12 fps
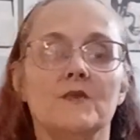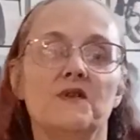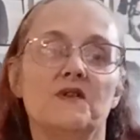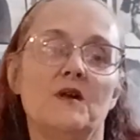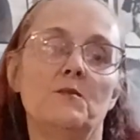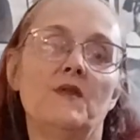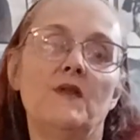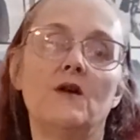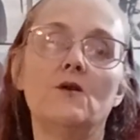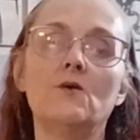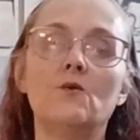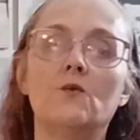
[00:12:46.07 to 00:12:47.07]
Same
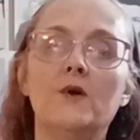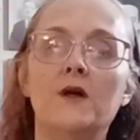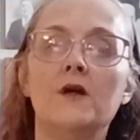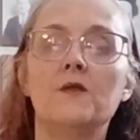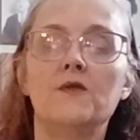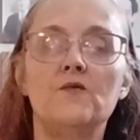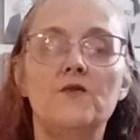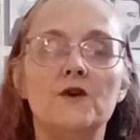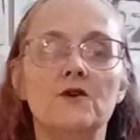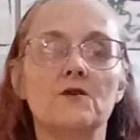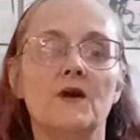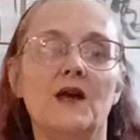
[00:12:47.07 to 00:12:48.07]
thing with the
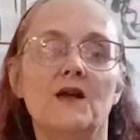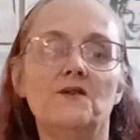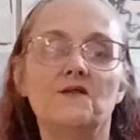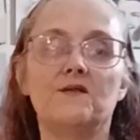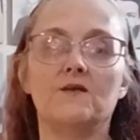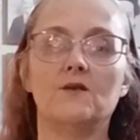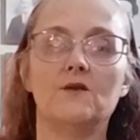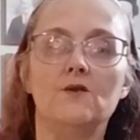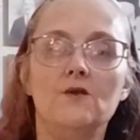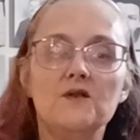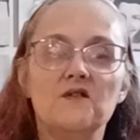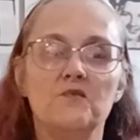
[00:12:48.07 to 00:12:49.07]
figure 8. You
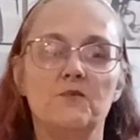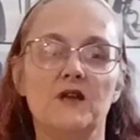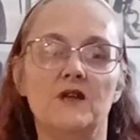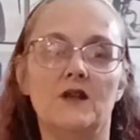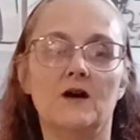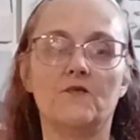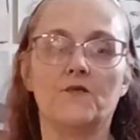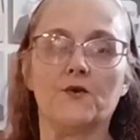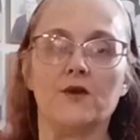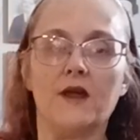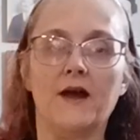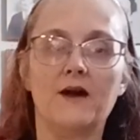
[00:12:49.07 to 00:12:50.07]
can speed it up
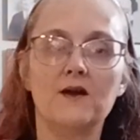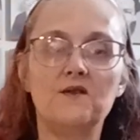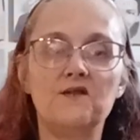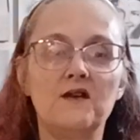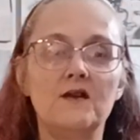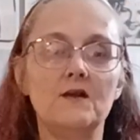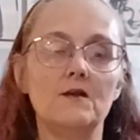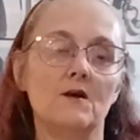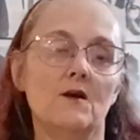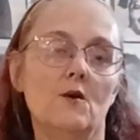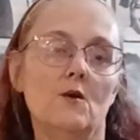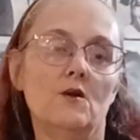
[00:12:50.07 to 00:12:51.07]
for an accent,
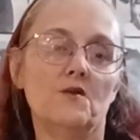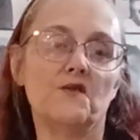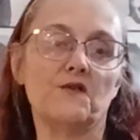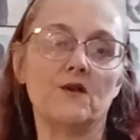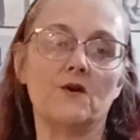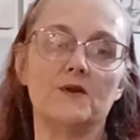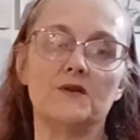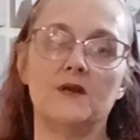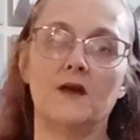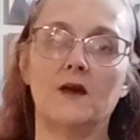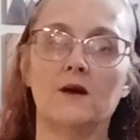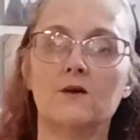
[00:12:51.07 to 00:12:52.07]
slow it
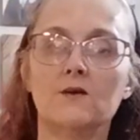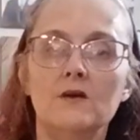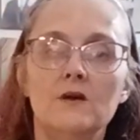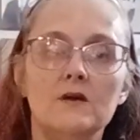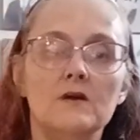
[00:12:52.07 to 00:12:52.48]
down.